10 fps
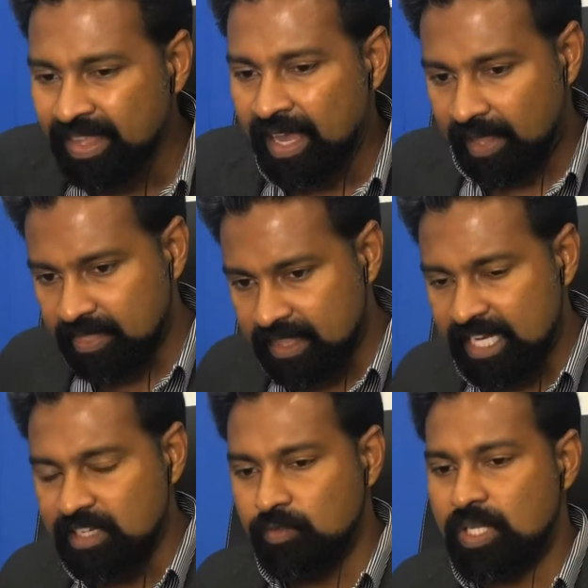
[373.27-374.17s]
And
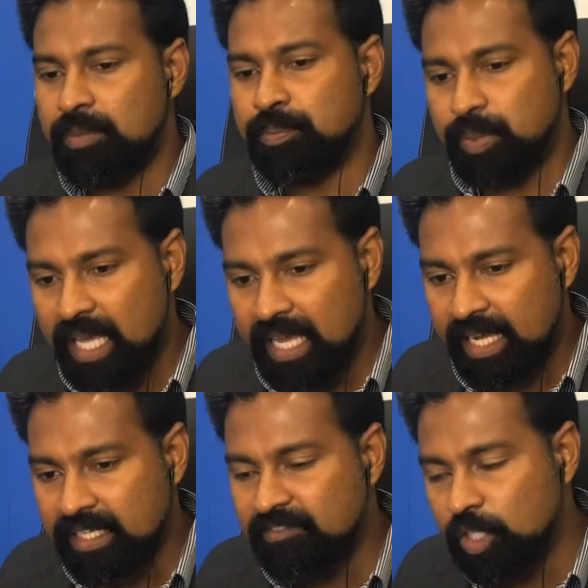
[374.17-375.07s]
then we
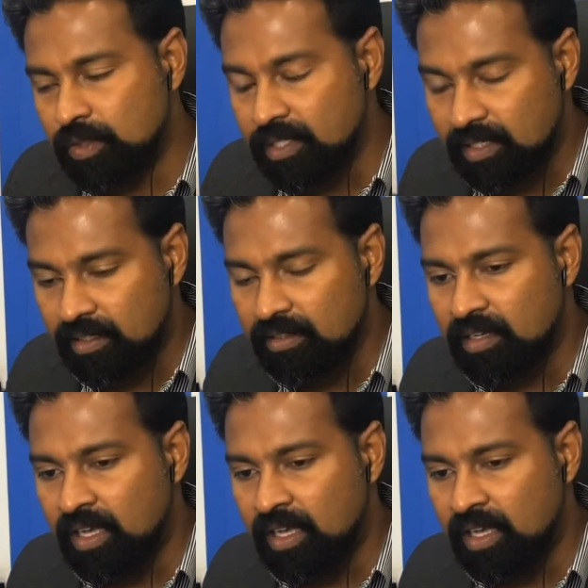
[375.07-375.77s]
plan, we think,